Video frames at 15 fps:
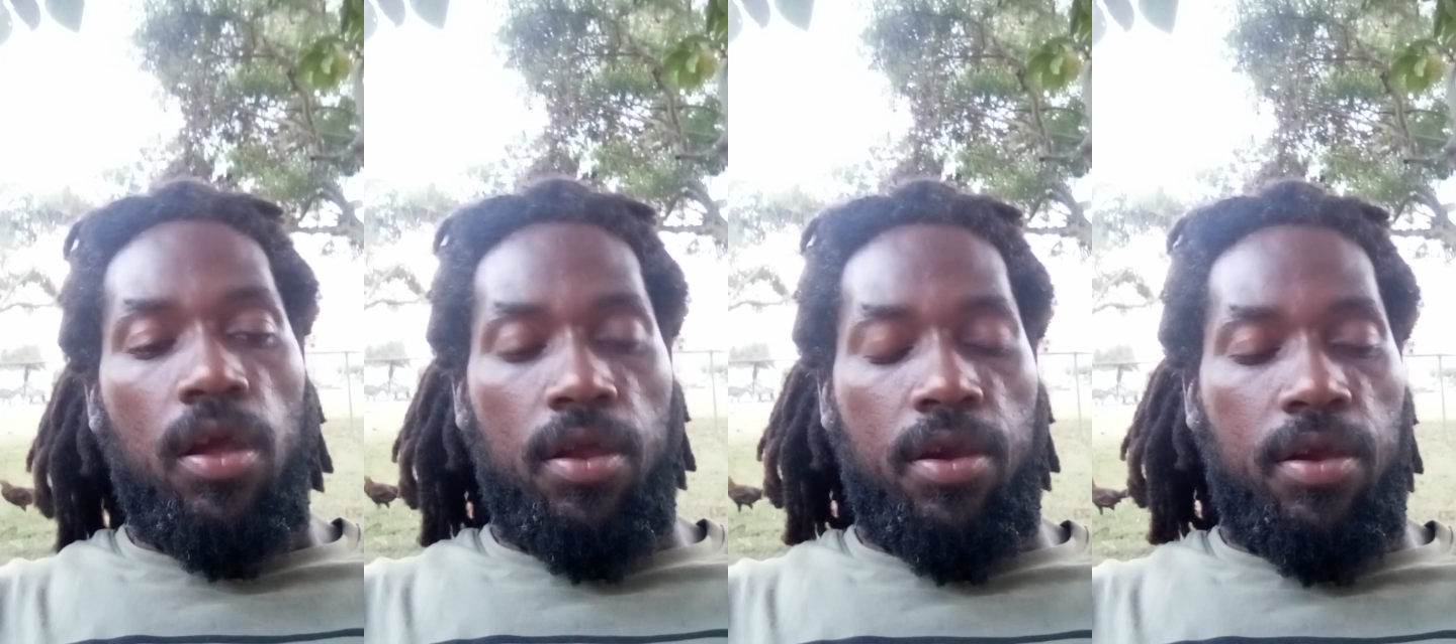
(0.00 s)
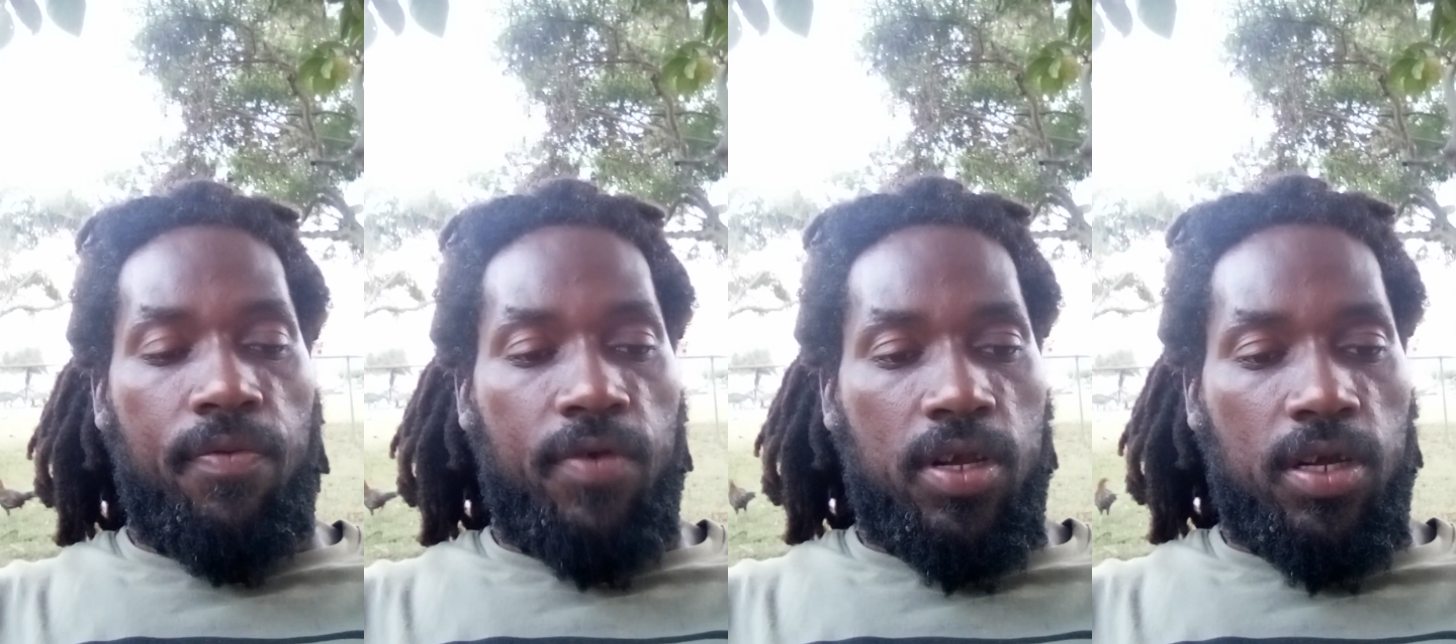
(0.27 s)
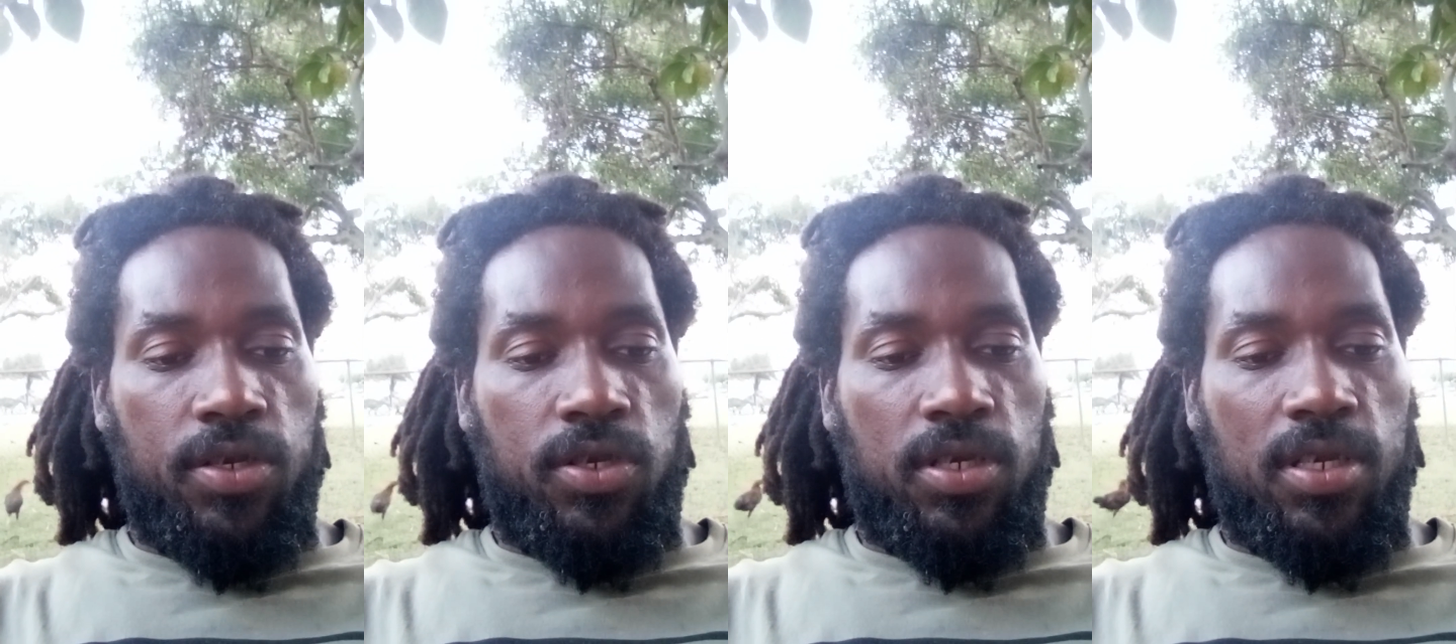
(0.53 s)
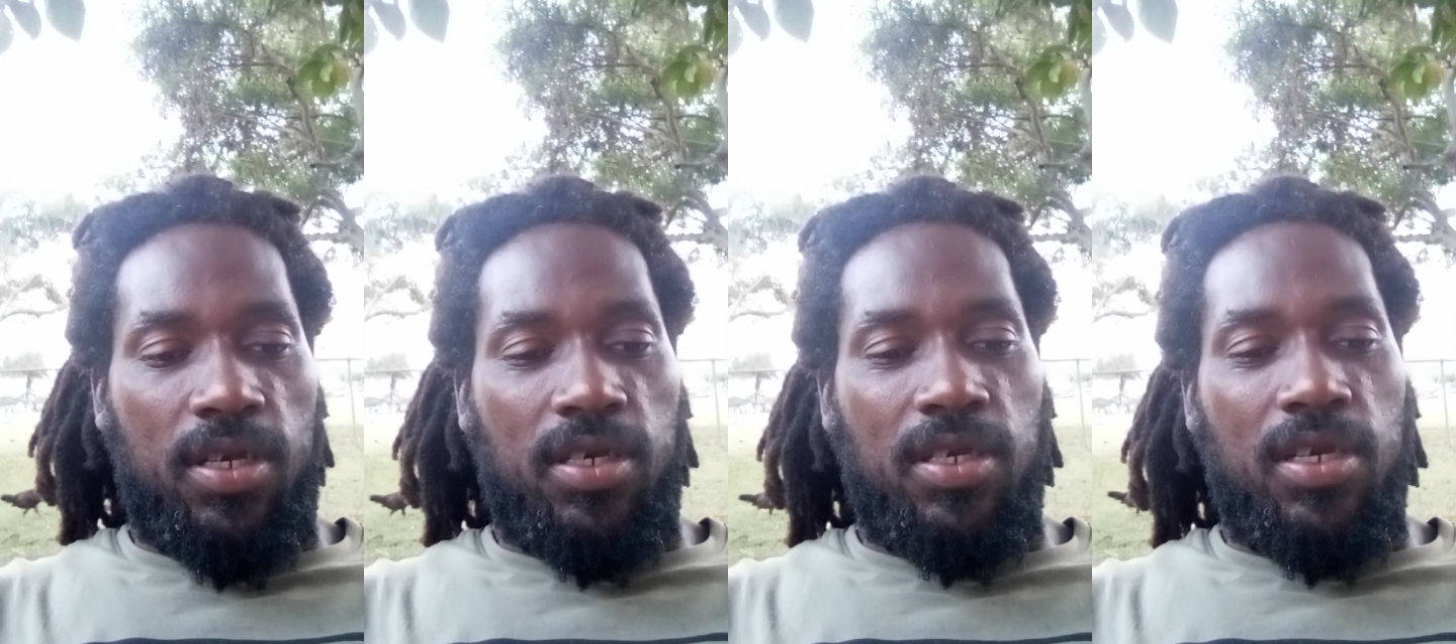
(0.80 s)
In every country,
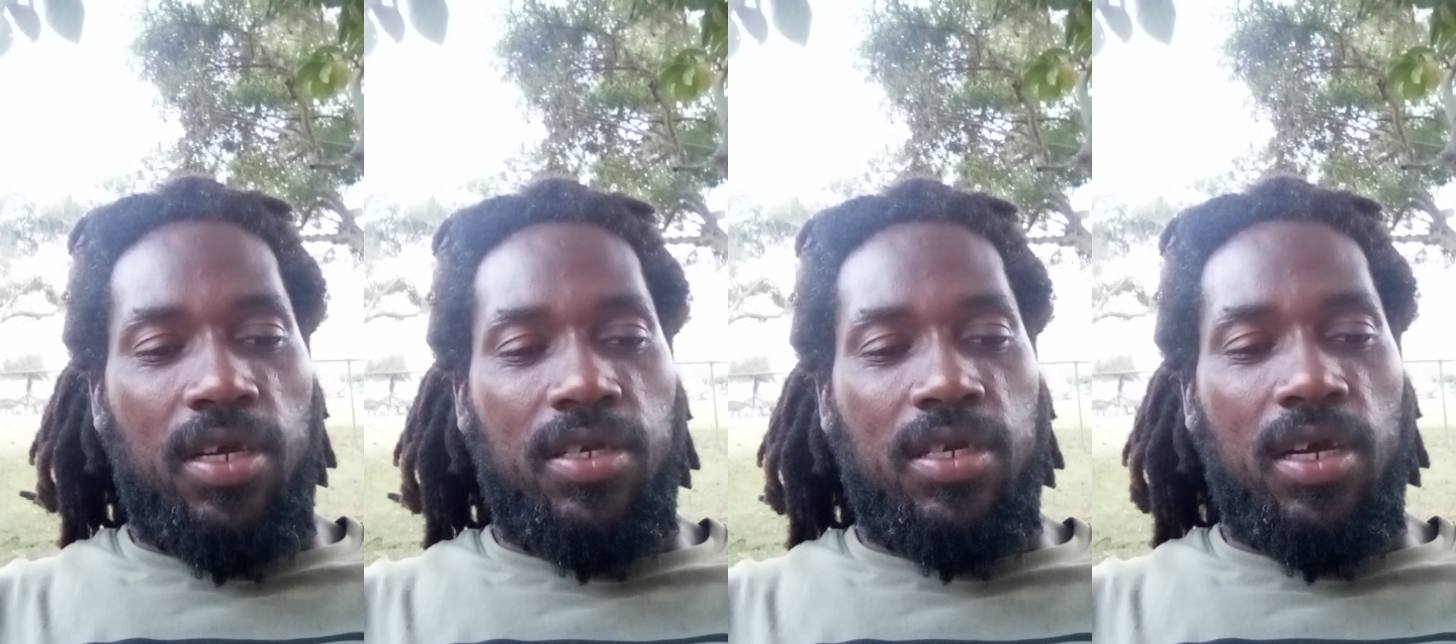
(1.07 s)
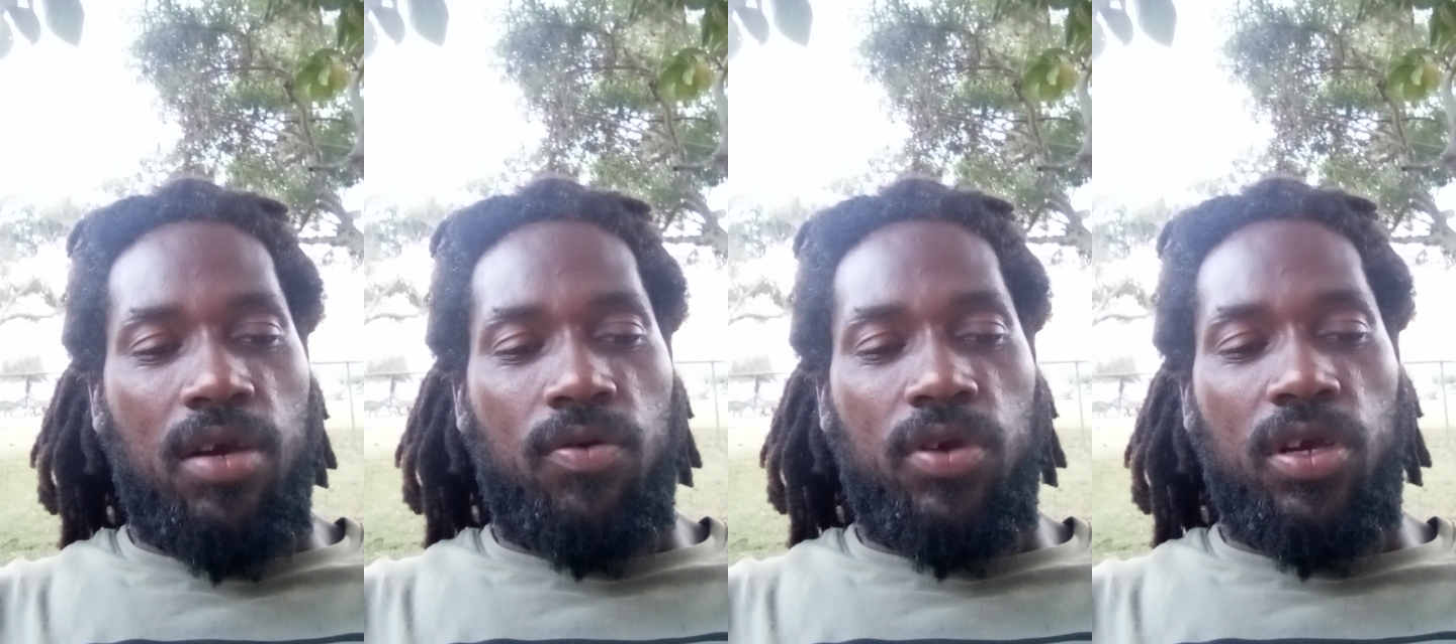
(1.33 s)
city, state, town,